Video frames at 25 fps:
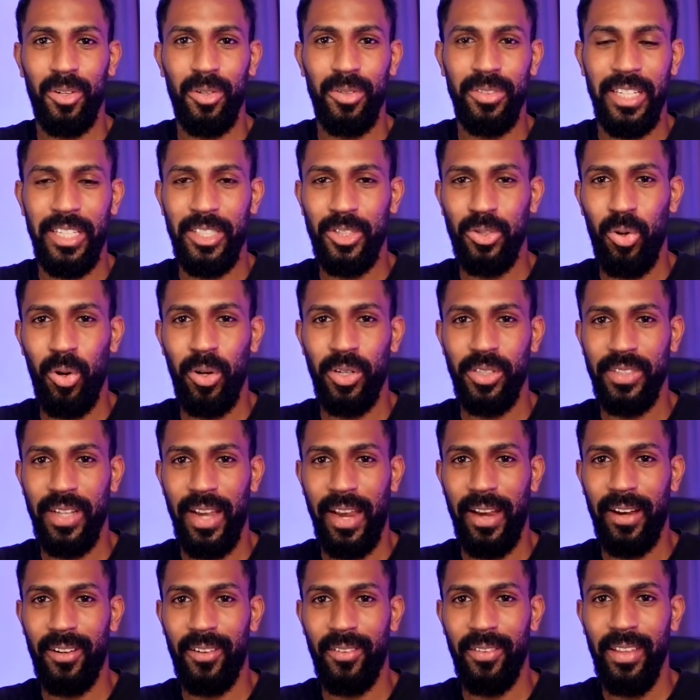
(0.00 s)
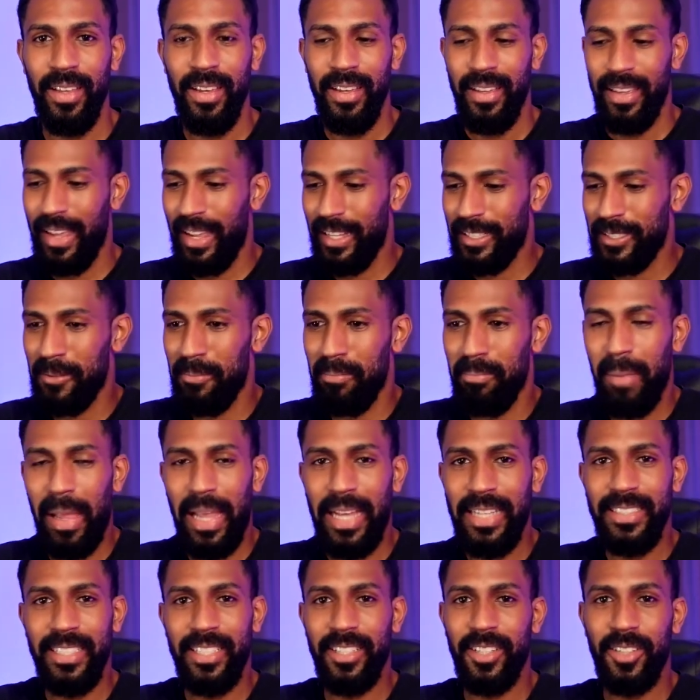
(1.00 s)
Discord channel. It's
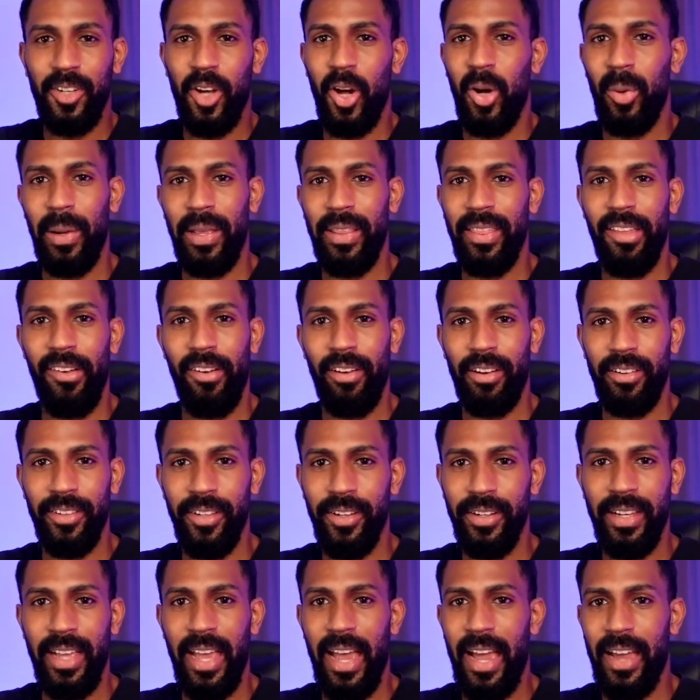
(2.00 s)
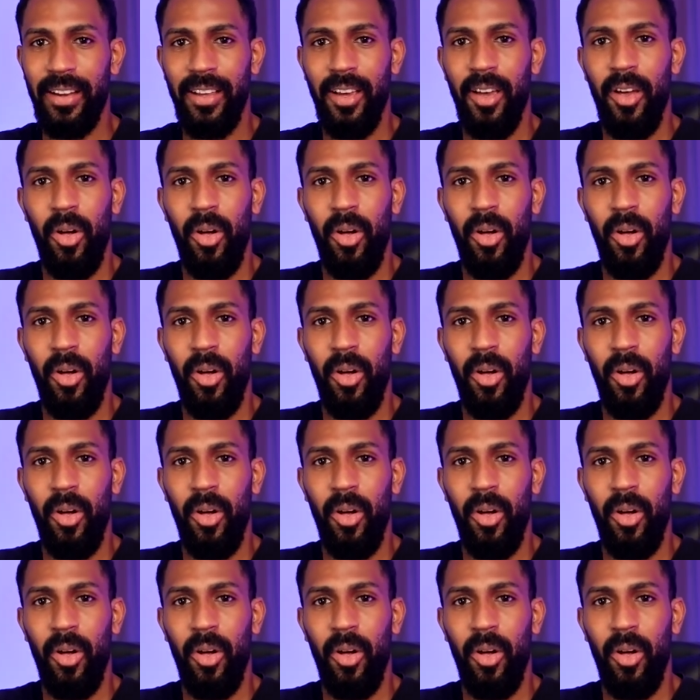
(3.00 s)
amazing to go in there and look at